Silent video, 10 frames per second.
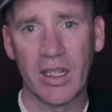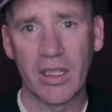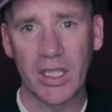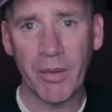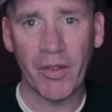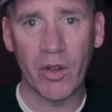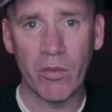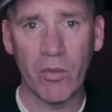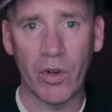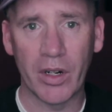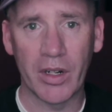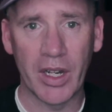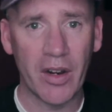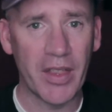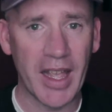some of whom were
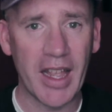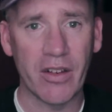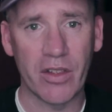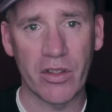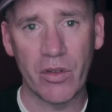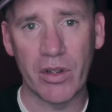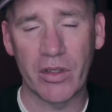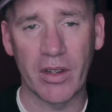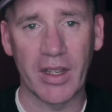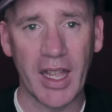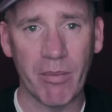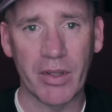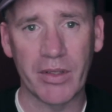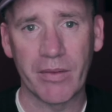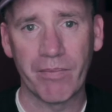near the age of the students on
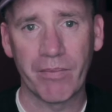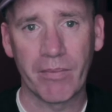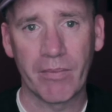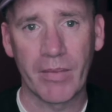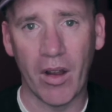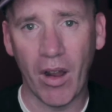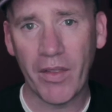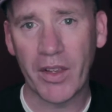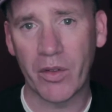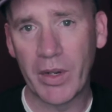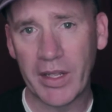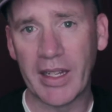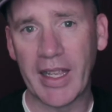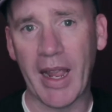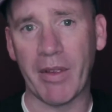campus. All of this
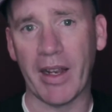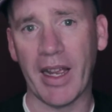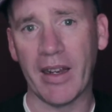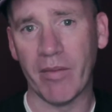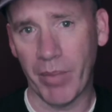recently came to light in